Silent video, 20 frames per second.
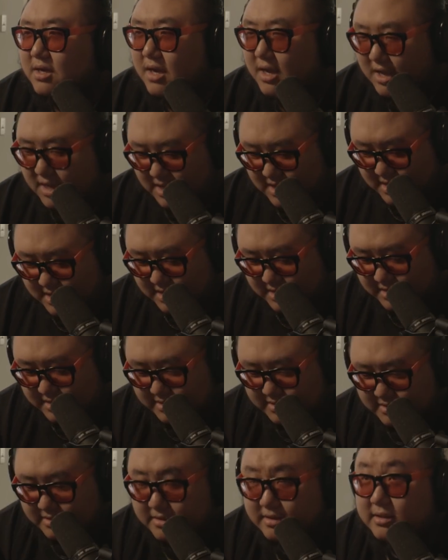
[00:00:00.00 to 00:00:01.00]

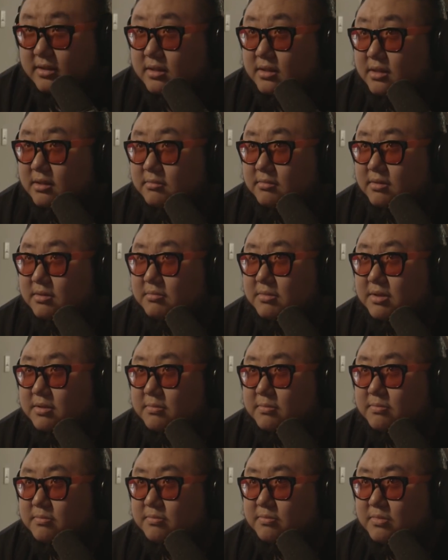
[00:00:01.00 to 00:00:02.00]
God. Let
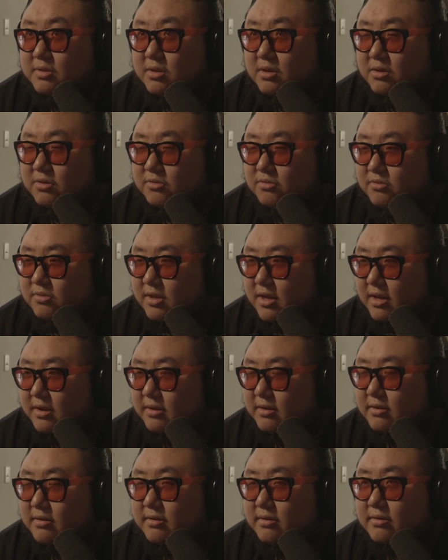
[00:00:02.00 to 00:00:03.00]
me go through
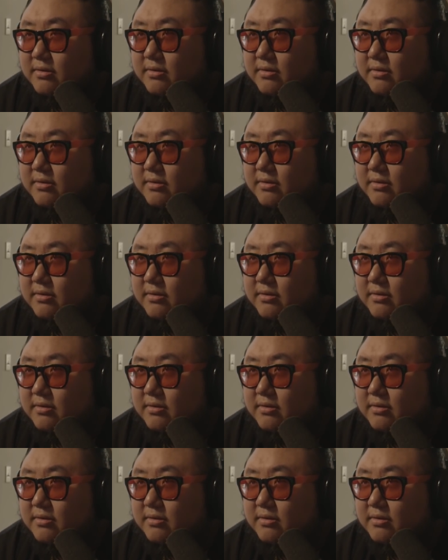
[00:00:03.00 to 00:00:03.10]
that.